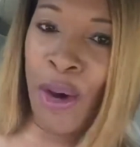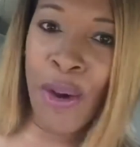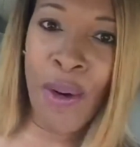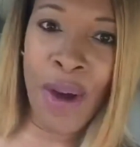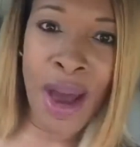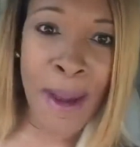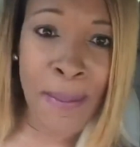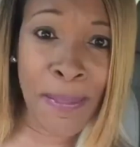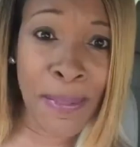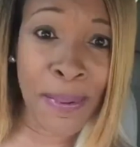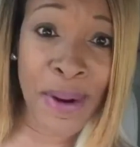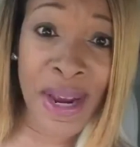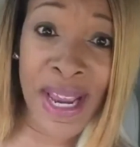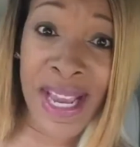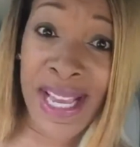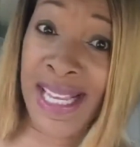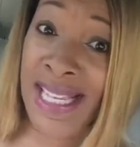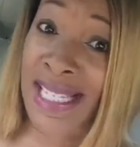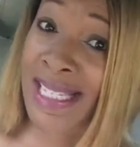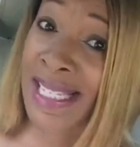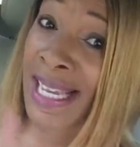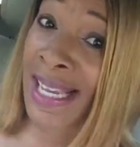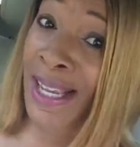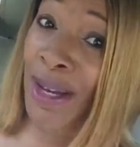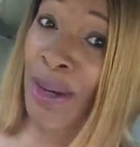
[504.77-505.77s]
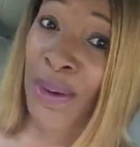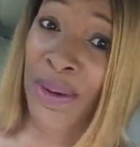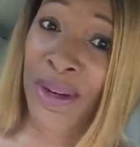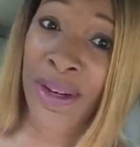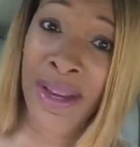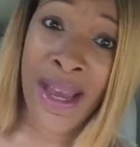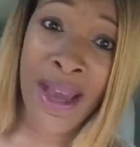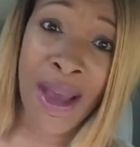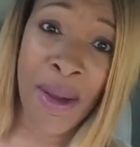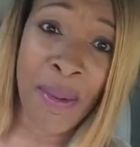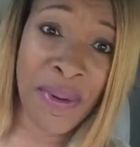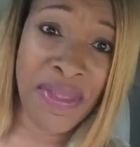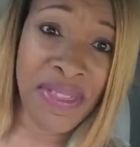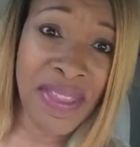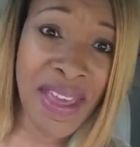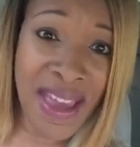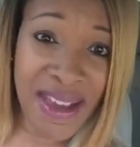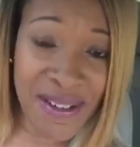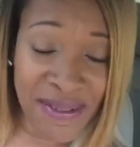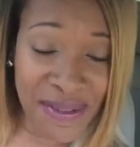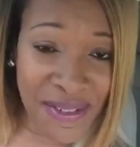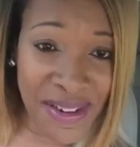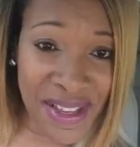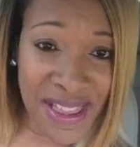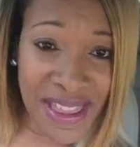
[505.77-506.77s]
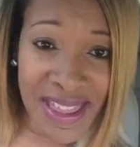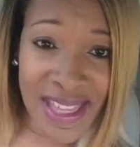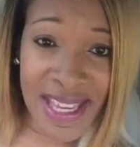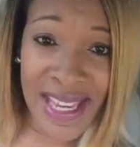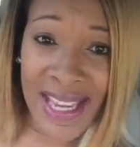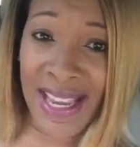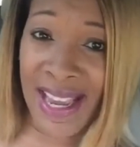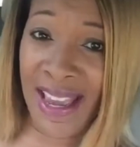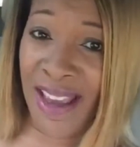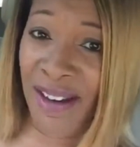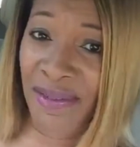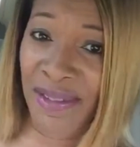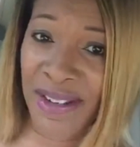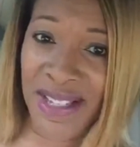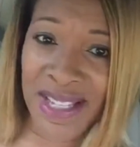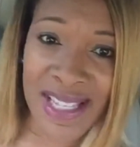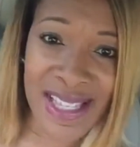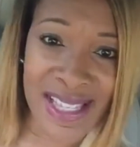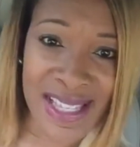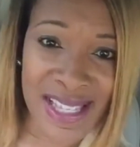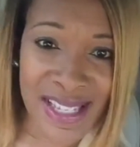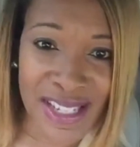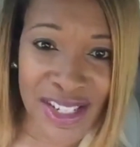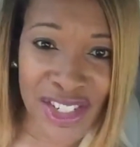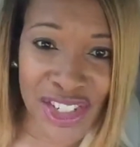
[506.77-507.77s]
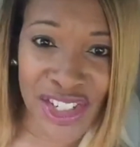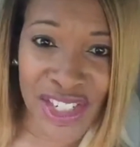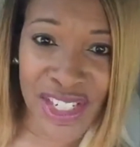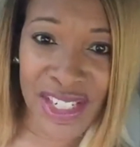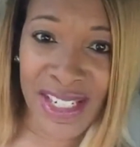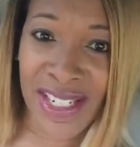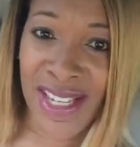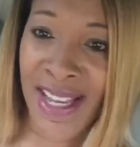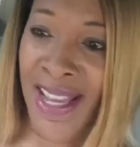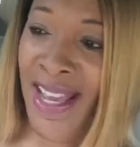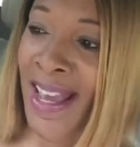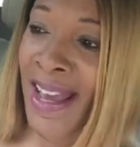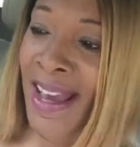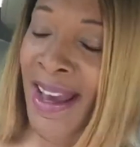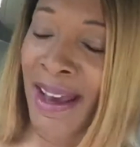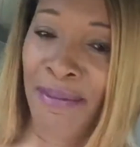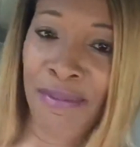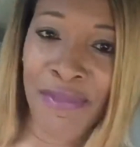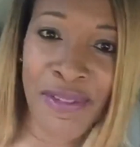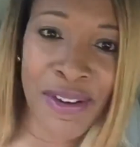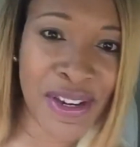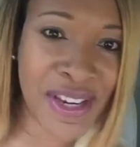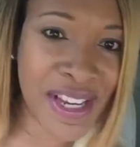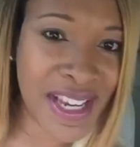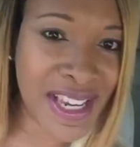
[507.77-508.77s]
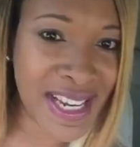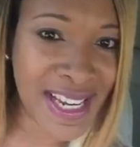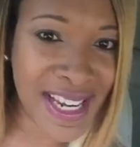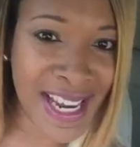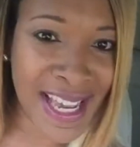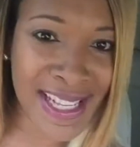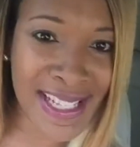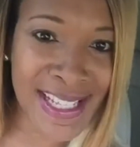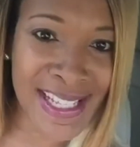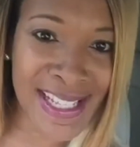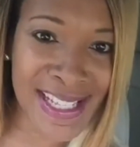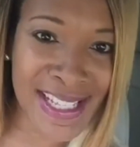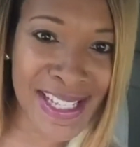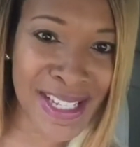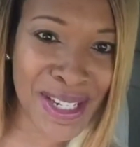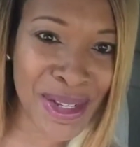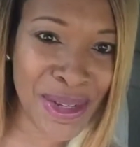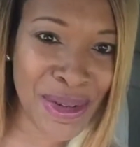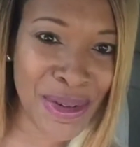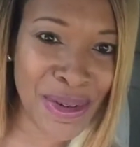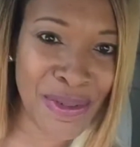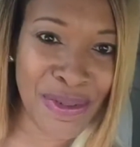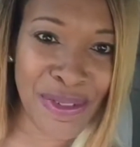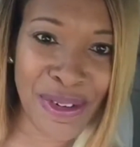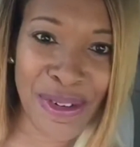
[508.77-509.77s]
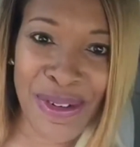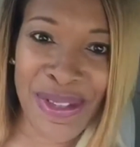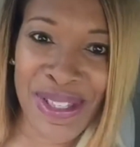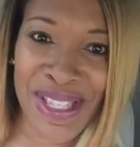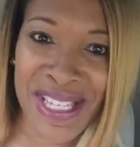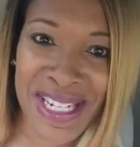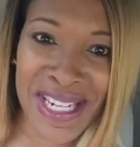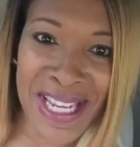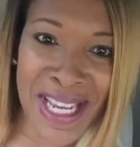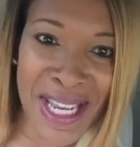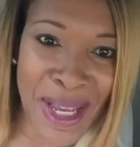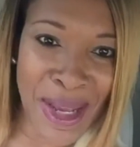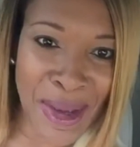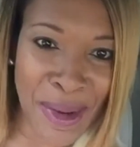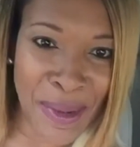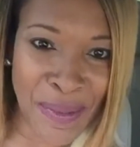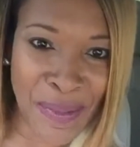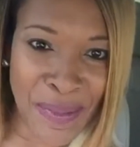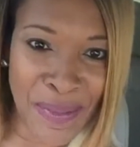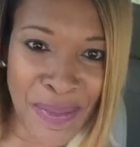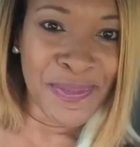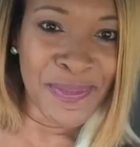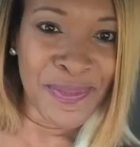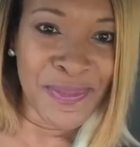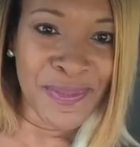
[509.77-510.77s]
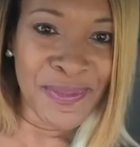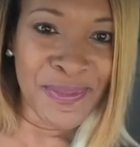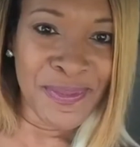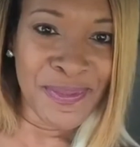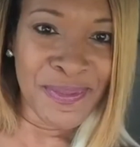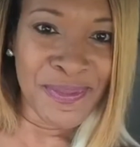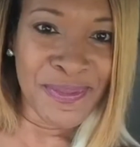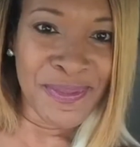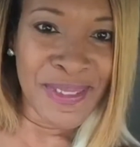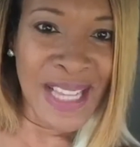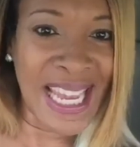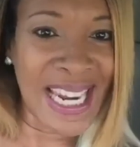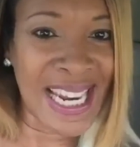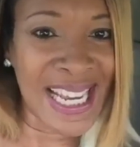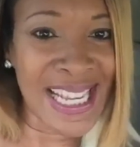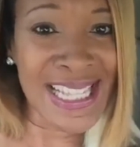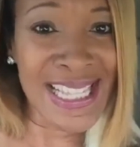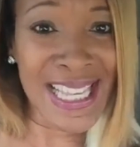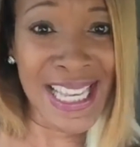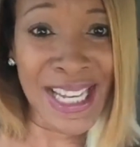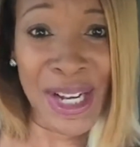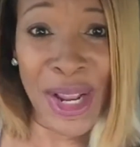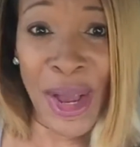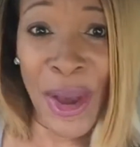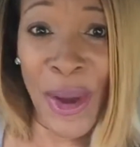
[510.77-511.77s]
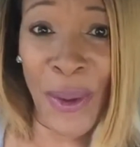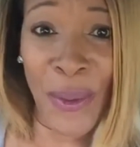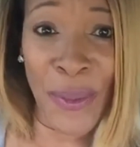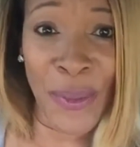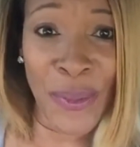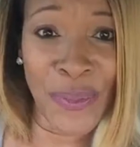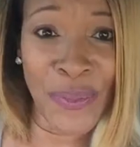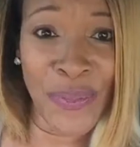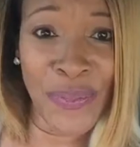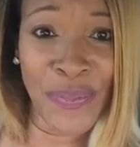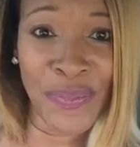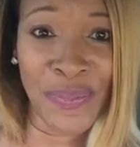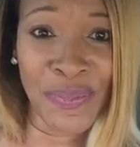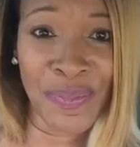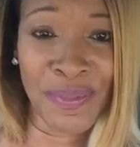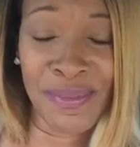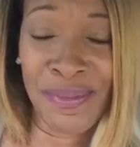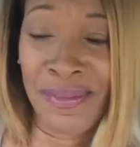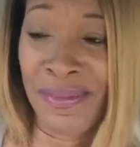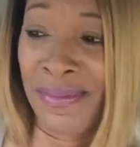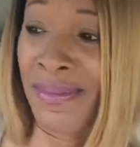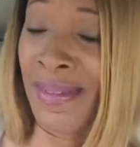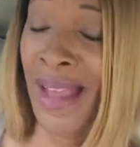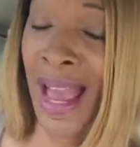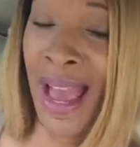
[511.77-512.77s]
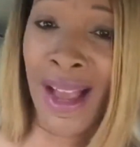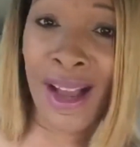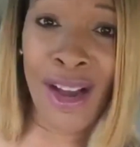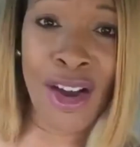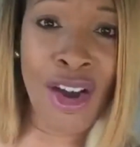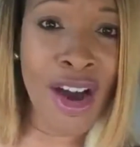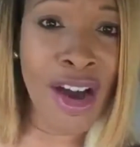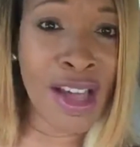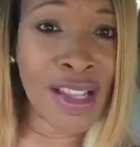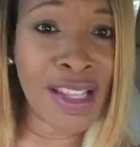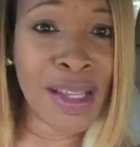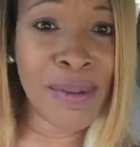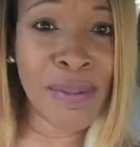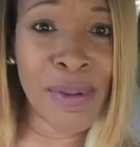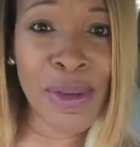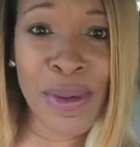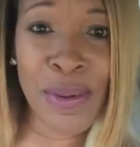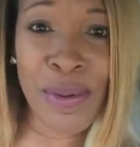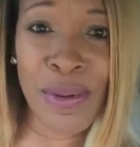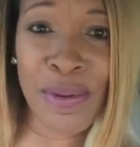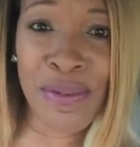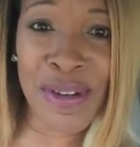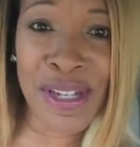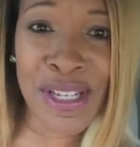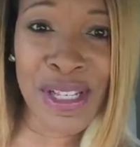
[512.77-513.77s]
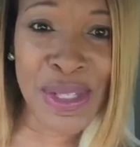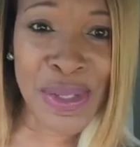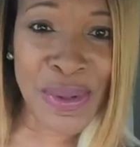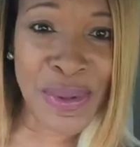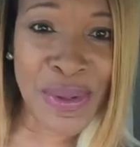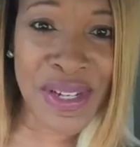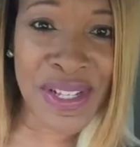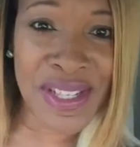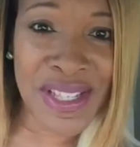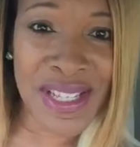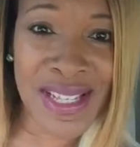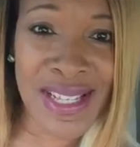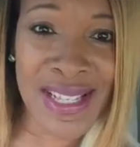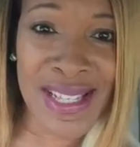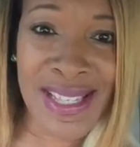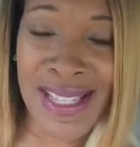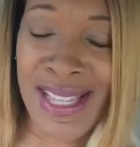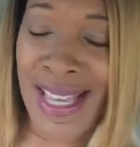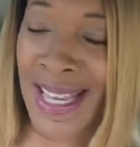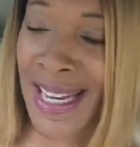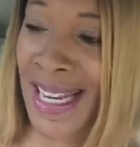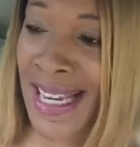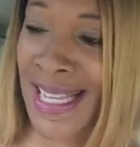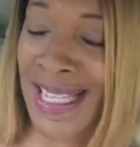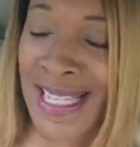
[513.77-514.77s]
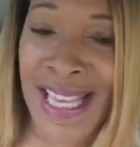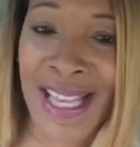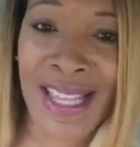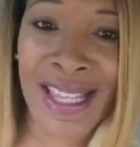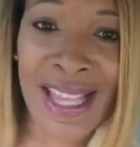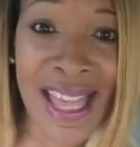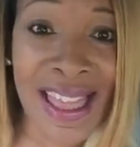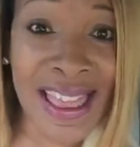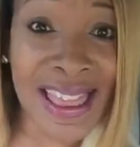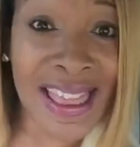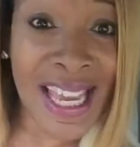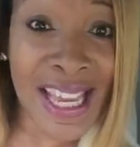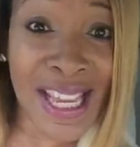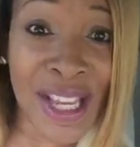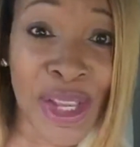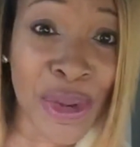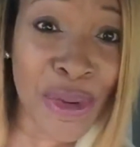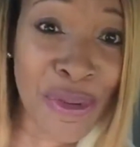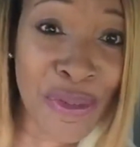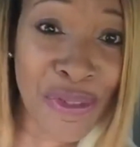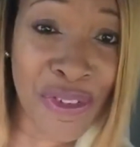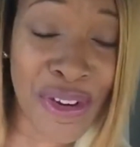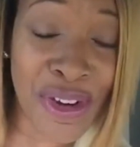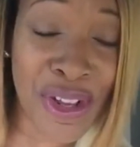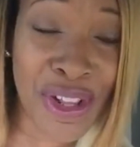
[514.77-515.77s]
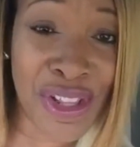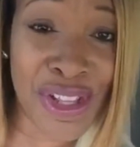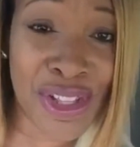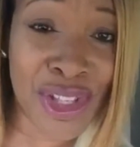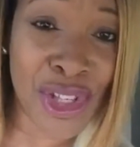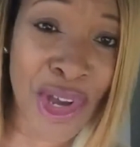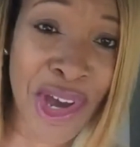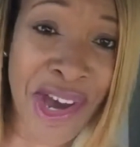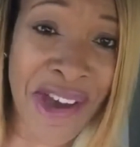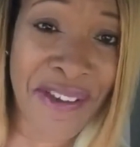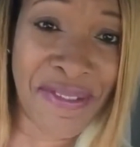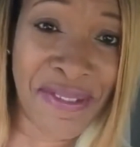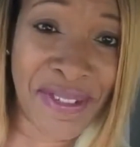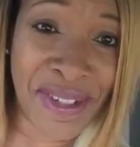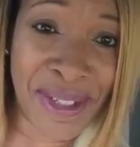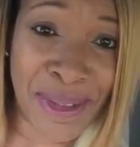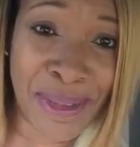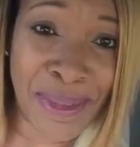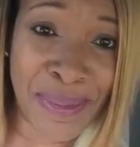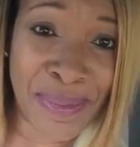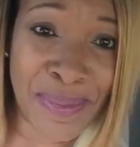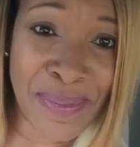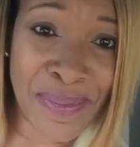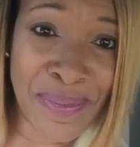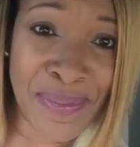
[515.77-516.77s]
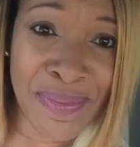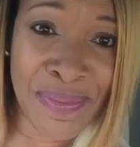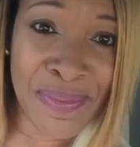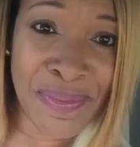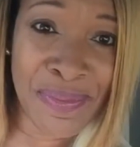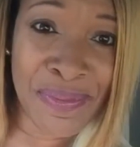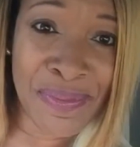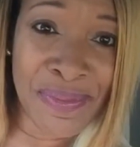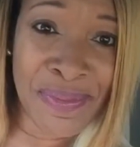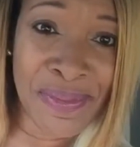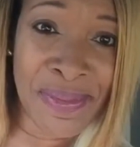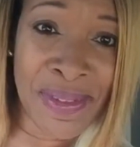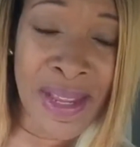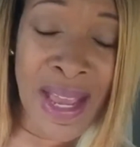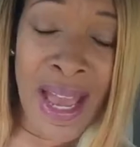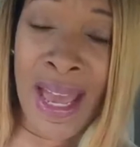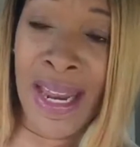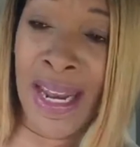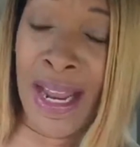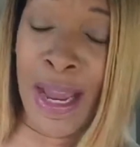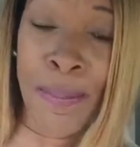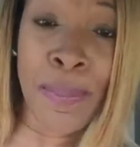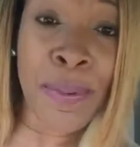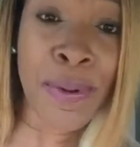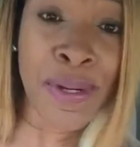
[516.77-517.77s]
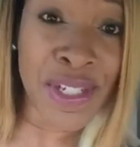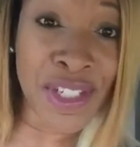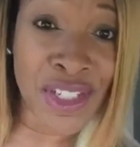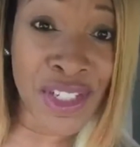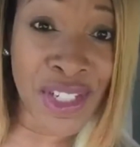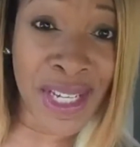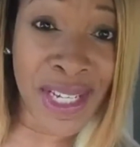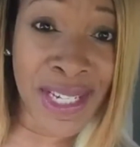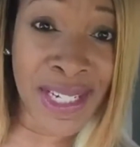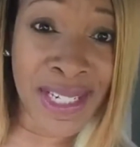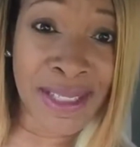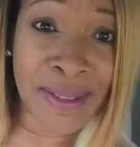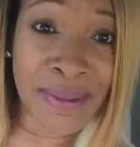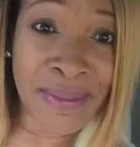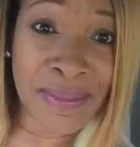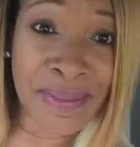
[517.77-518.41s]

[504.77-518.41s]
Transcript: I pray, because I go to God with everything, every decision. I'm very connected to the universe and Him. And I say no. I call up human resources and I thank you for this offer. And I appreciate it.